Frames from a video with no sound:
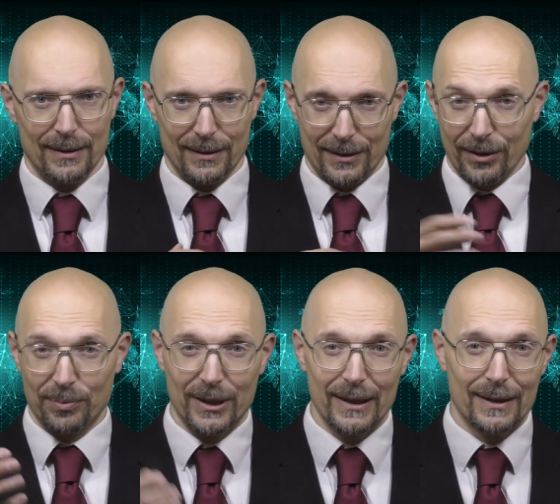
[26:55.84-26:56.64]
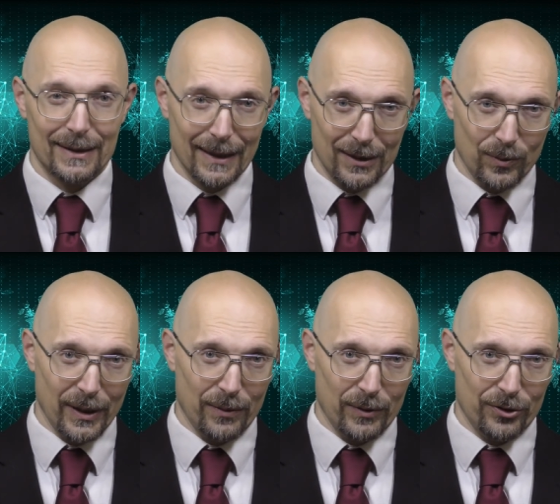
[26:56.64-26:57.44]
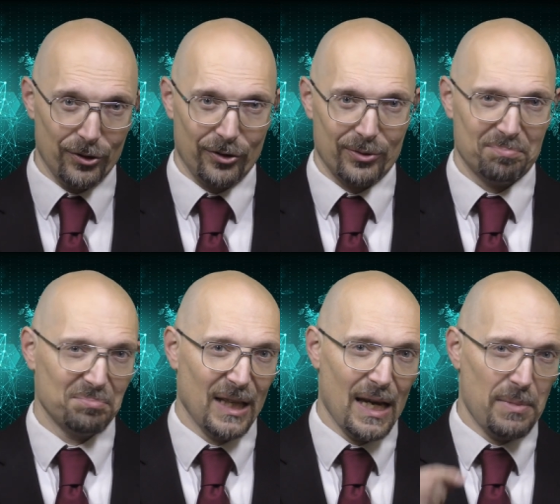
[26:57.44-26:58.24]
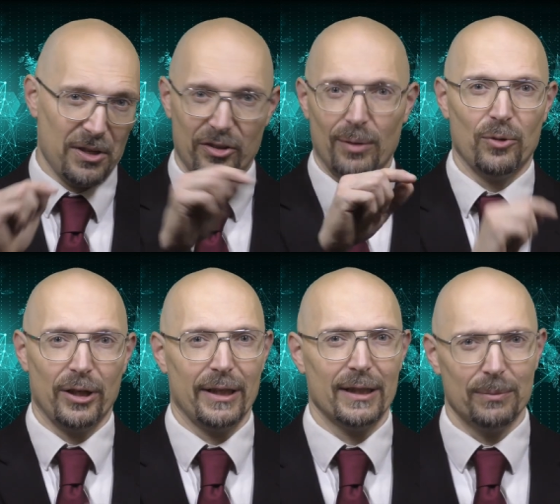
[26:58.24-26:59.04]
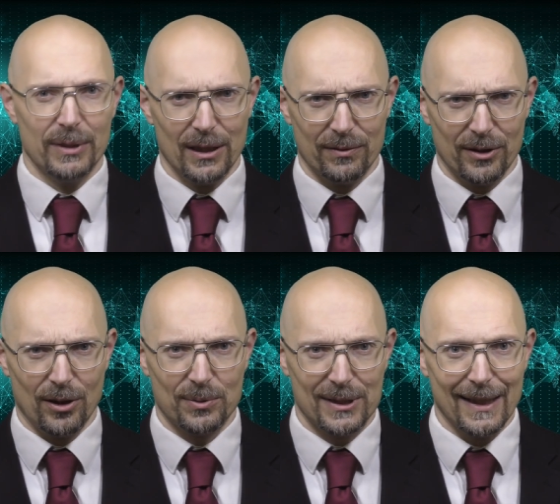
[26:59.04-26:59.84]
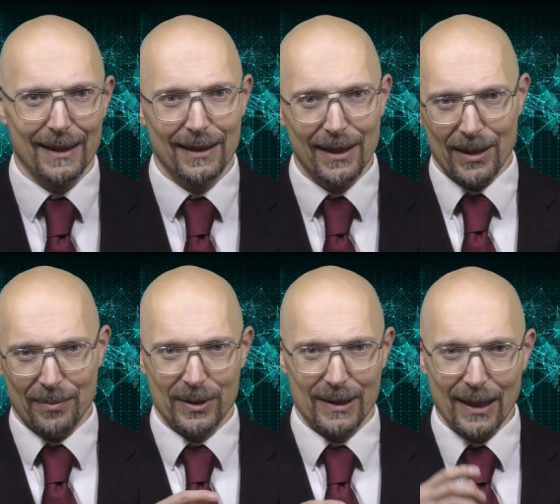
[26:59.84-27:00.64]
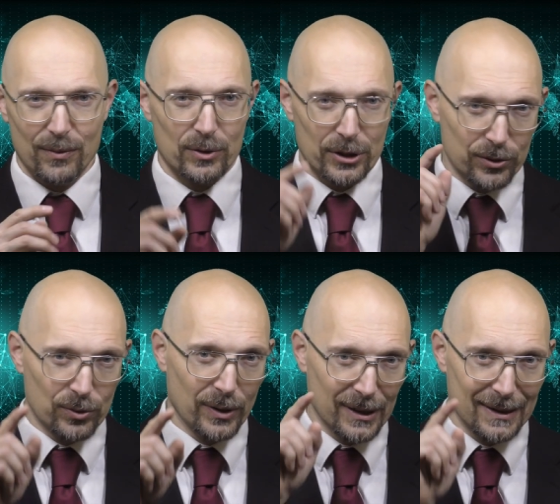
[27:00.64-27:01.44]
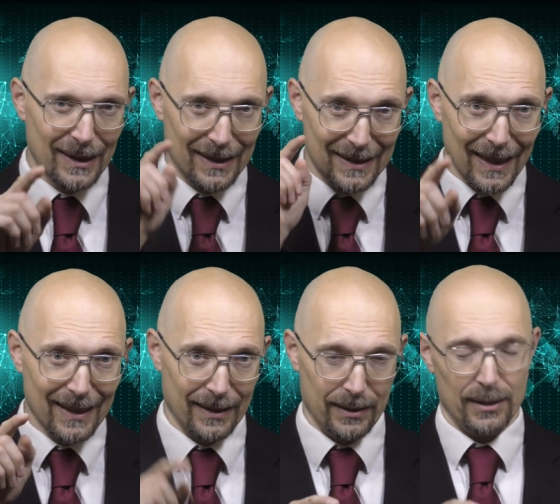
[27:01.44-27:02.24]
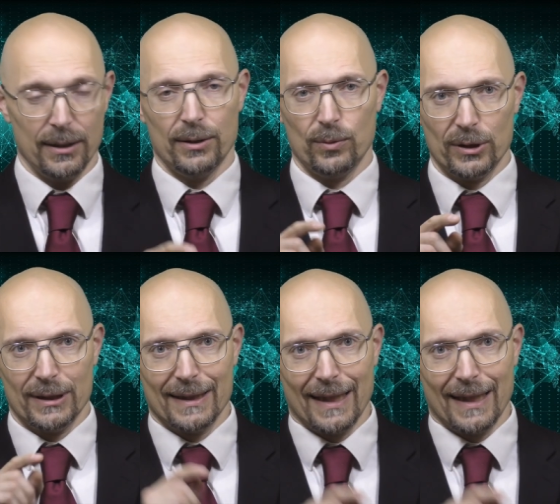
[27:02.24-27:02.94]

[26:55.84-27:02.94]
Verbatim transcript: The script kiddies get away with just aiming somewhere in the middle of the knob sled, but I want you to understand exactly what is